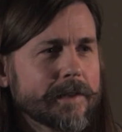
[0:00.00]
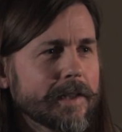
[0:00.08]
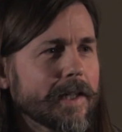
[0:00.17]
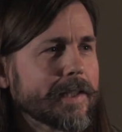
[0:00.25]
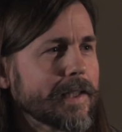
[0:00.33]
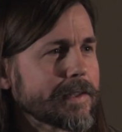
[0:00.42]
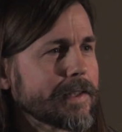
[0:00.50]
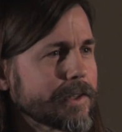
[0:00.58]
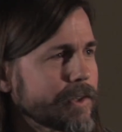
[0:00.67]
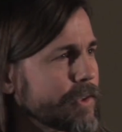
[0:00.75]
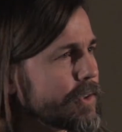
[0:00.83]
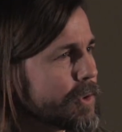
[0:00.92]
I guess it's
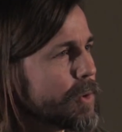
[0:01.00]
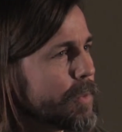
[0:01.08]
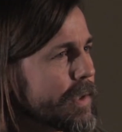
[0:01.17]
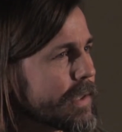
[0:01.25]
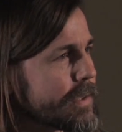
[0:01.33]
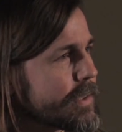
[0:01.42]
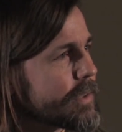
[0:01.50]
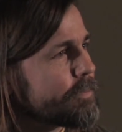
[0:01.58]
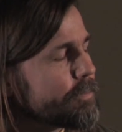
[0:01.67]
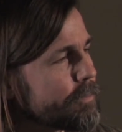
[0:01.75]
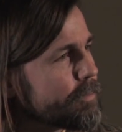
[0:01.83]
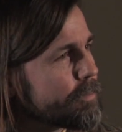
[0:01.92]
to do with its
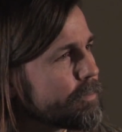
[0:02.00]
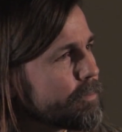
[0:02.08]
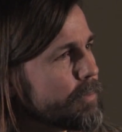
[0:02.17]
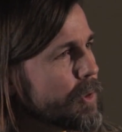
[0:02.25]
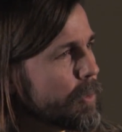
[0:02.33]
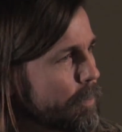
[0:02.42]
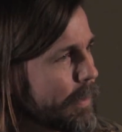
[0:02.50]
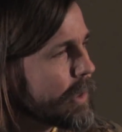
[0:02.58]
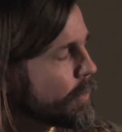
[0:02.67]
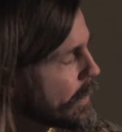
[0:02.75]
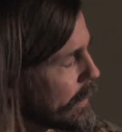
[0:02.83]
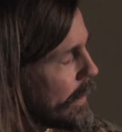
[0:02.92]

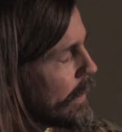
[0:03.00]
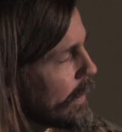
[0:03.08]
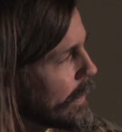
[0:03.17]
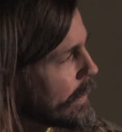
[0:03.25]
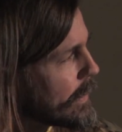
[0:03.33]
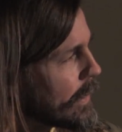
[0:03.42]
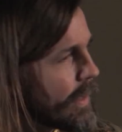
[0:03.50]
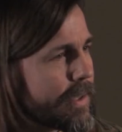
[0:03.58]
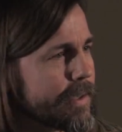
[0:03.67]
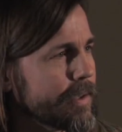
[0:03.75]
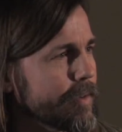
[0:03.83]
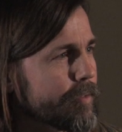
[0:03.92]
ubiquity and its
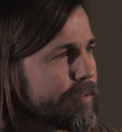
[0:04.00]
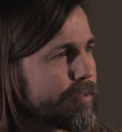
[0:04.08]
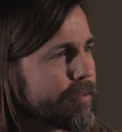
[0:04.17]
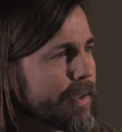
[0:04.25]
kind of,